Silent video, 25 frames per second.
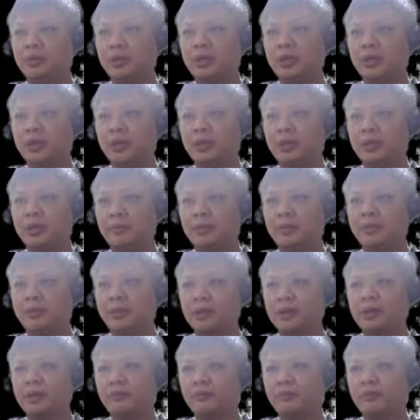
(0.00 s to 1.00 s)
end up
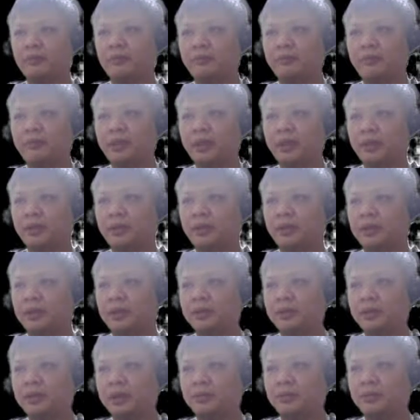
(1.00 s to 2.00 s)
attacking one flank, as can be